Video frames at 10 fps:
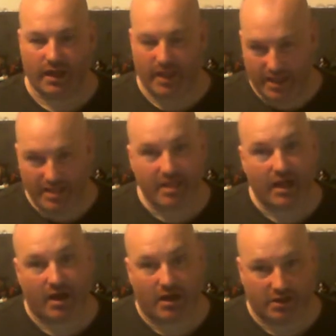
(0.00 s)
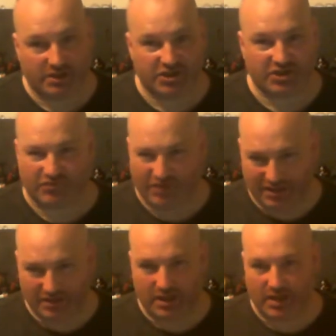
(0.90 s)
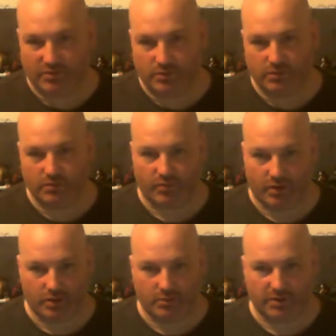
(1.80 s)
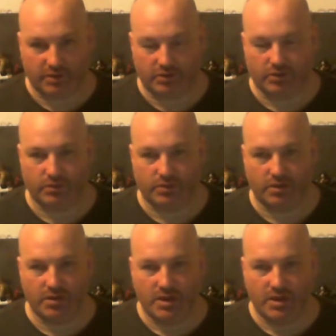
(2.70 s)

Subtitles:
in that street level realm that they're doing.